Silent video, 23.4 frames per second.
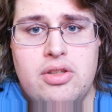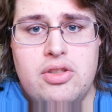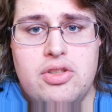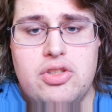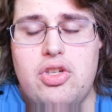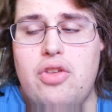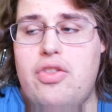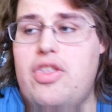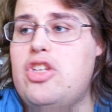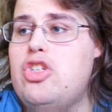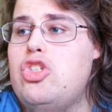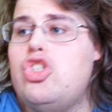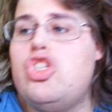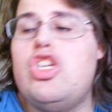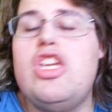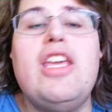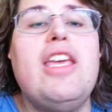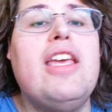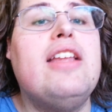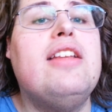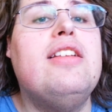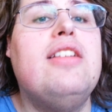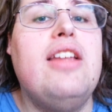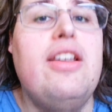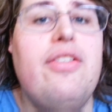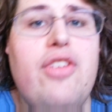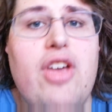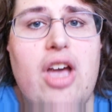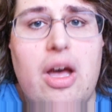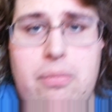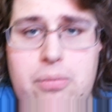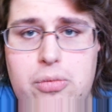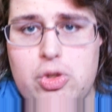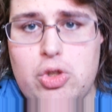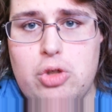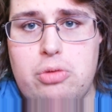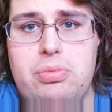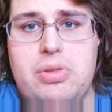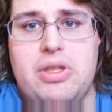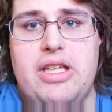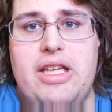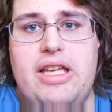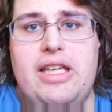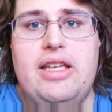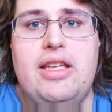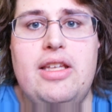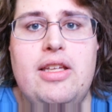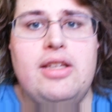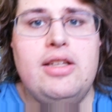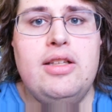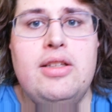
so that she can live comfortably.